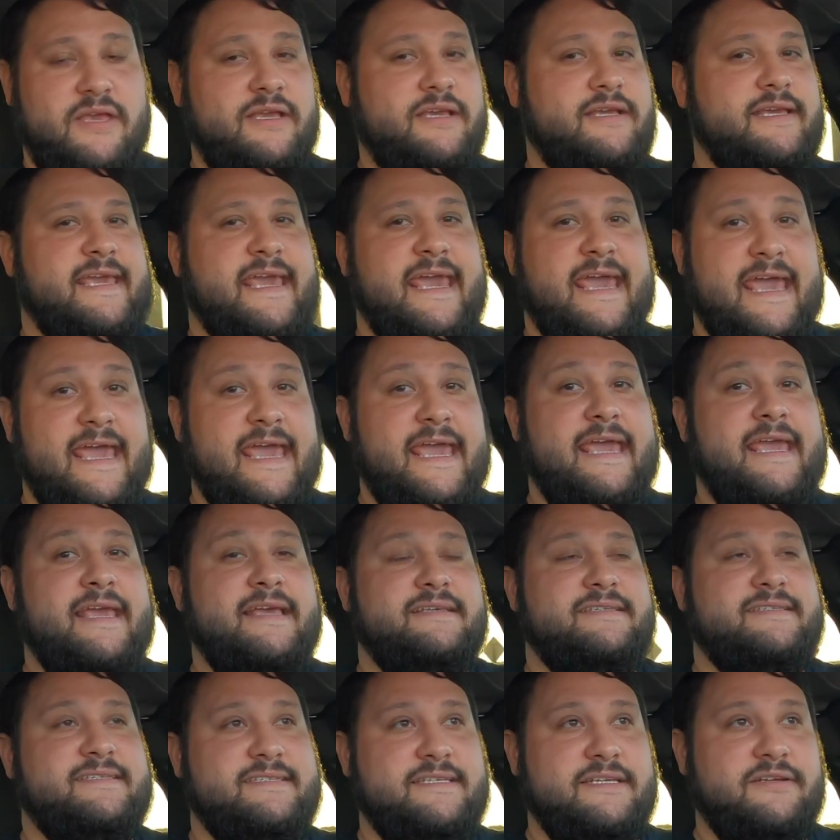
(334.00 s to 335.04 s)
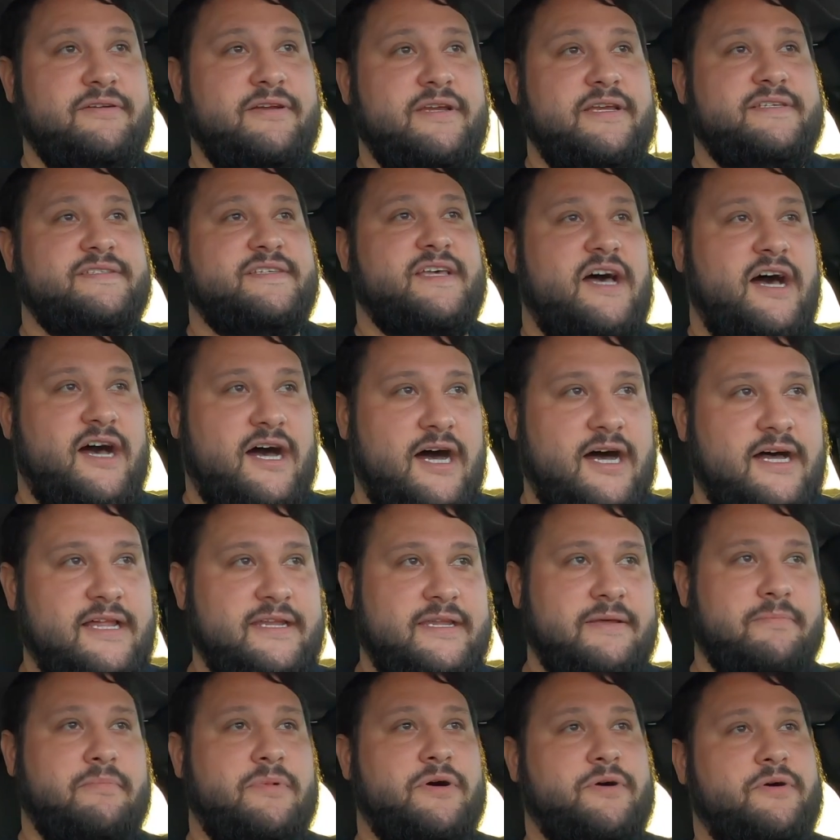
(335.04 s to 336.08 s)
K-Series
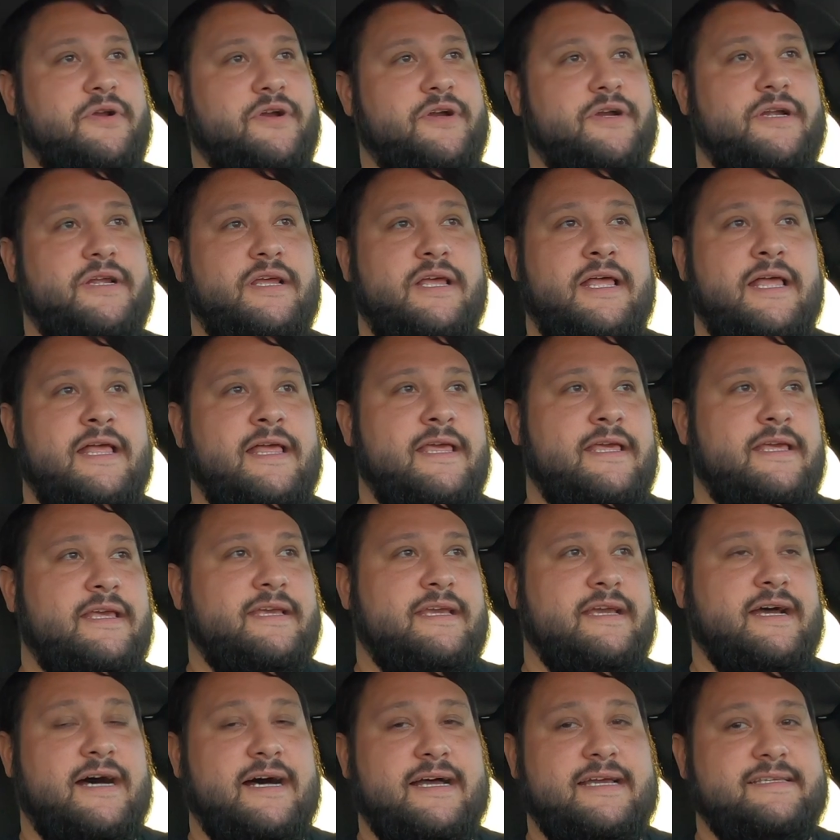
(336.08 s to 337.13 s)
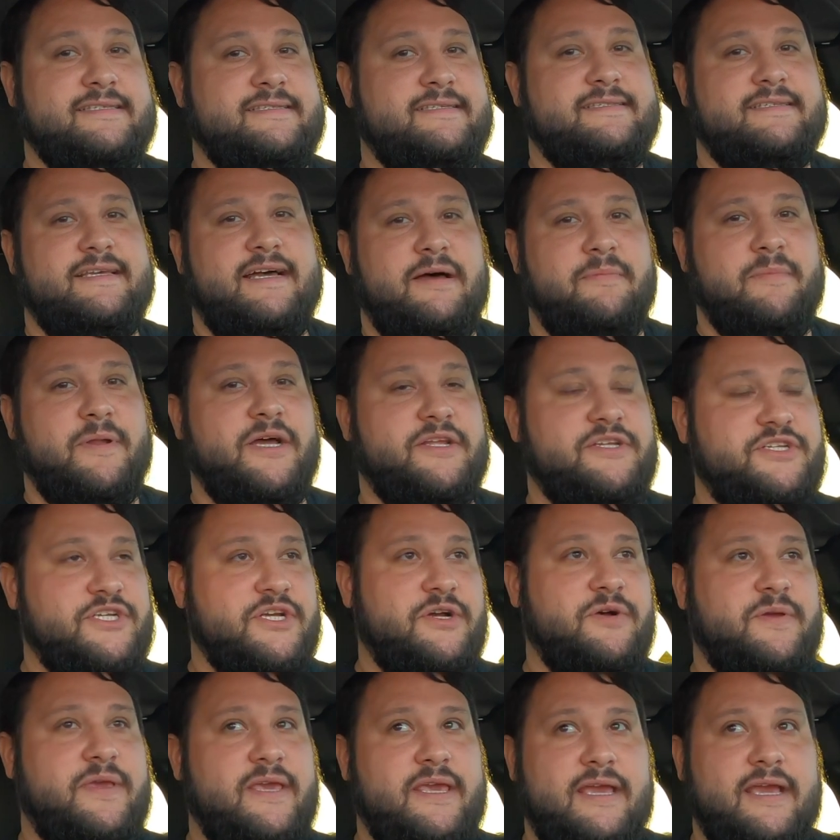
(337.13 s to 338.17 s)
Honda motor. Guys, I'm not
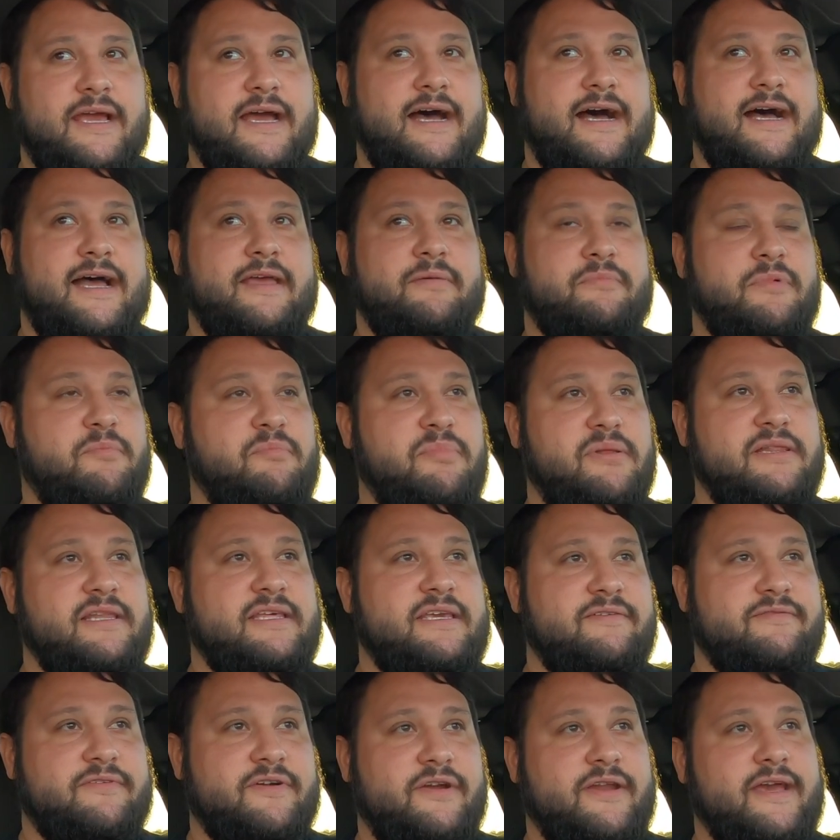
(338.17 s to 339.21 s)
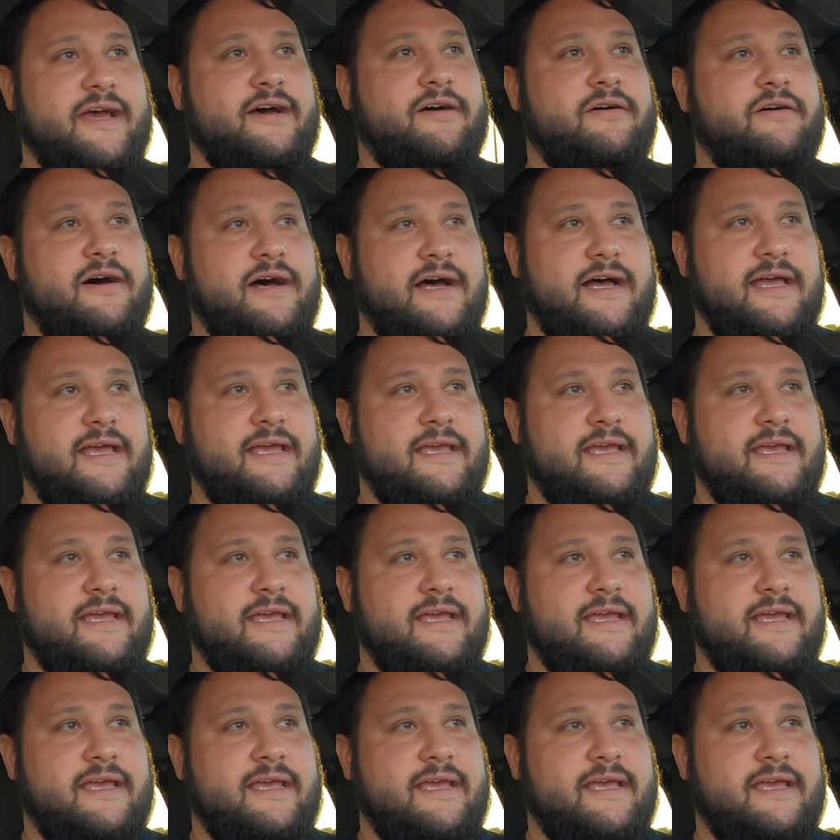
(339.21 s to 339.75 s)
joking. I am a believer now.